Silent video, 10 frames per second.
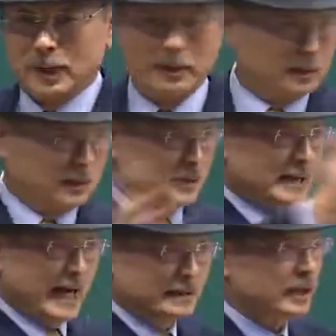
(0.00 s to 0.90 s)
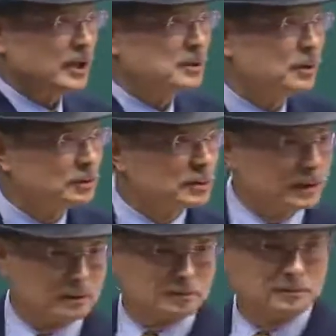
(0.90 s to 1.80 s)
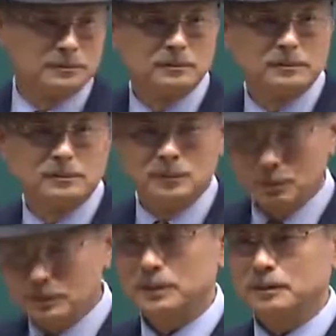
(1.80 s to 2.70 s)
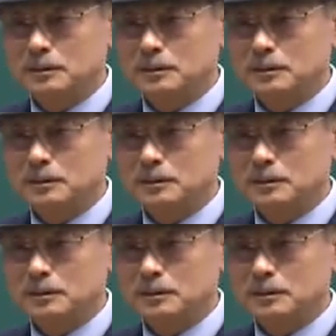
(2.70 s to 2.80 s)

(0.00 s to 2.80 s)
Can they find new jobs or not? No way.